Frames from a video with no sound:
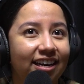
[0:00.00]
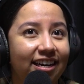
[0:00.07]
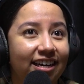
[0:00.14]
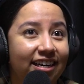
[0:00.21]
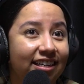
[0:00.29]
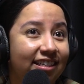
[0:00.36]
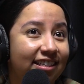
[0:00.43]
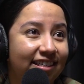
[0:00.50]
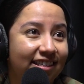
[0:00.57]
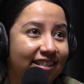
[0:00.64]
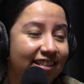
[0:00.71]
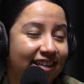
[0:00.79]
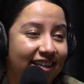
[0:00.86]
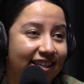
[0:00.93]

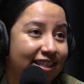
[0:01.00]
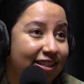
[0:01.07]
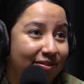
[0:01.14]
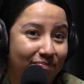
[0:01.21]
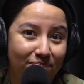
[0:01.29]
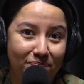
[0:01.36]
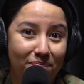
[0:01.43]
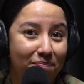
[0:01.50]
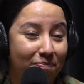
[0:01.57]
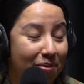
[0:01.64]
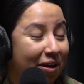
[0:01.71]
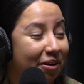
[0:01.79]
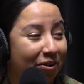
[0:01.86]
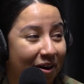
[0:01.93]
it's
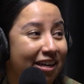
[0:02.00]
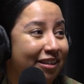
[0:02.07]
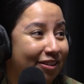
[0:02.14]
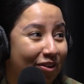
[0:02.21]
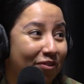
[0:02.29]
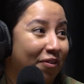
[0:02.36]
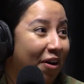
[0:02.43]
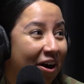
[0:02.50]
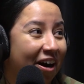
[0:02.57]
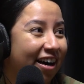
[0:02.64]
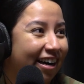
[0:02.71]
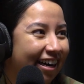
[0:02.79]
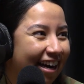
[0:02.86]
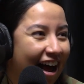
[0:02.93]
been great so far.